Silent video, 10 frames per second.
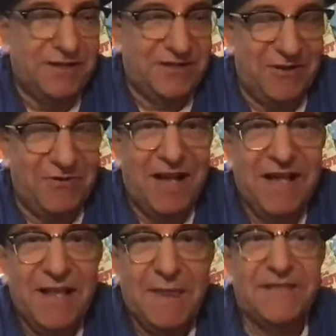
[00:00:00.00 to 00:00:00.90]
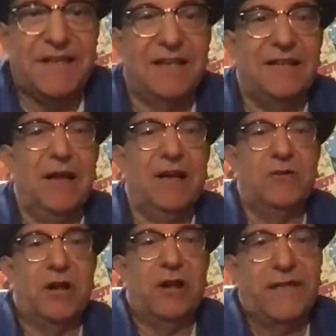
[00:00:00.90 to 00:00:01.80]
So he's got a lot
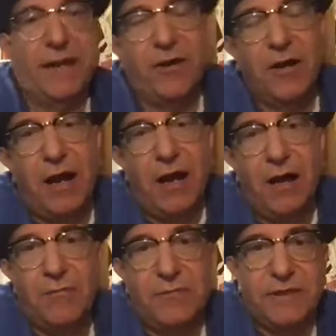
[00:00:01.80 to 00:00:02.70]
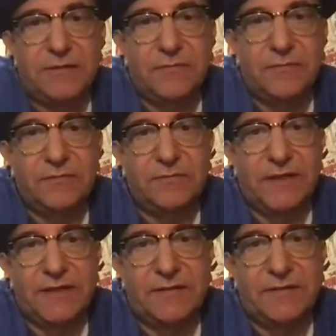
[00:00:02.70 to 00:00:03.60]
going on there,
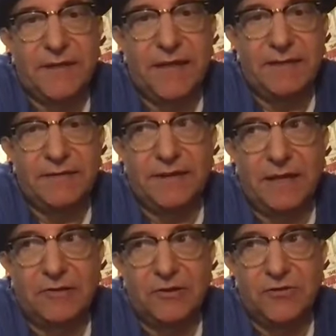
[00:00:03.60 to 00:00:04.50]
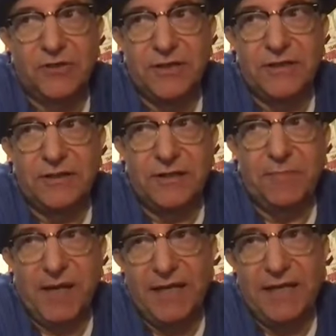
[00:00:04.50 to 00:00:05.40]
with that allusion to the
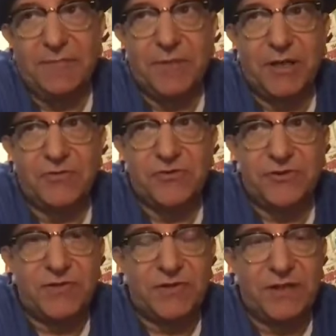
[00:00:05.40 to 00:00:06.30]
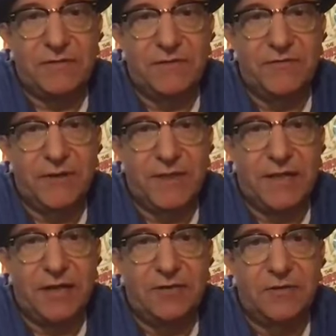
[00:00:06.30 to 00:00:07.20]
painting, but also just the very
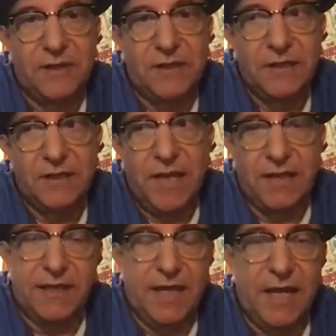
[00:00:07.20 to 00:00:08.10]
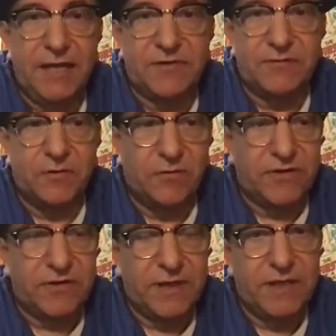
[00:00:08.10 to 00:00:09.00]
title and the gaze, of
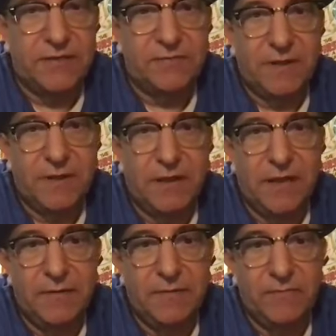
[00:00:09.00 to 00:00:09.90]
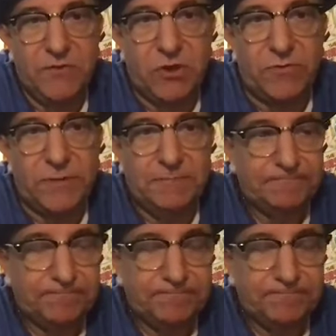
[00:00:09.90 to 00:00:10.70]
course, that he's chosen.